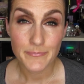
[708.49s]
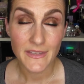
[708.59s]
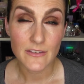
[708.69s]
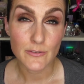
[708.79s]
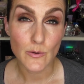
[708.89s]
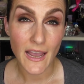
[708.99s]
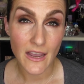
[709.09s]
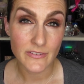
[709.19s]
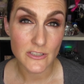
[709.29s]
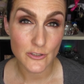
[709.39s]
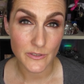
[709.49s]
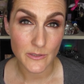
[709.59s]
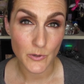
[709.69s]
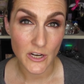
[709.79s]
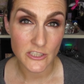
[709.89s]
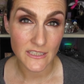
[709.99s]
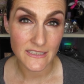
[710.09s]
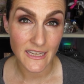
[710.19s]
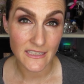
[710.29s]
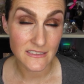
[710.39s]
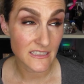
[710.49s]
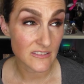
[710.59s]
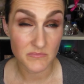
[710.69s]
If you haven't joined the project yet,